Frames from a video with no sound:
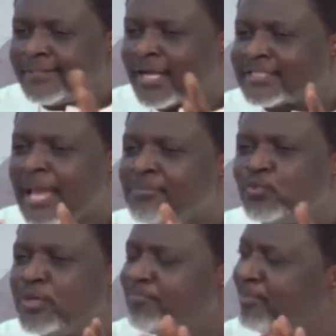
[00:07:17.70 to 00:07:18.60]
There are
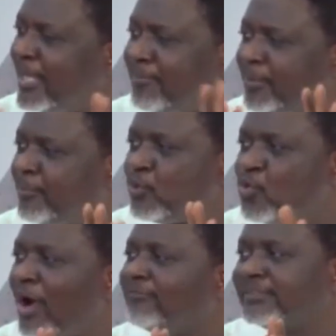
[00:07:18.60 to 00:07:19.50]
times we blame people
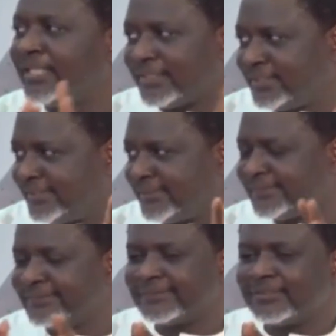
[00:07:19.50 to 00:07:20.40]
who have jets.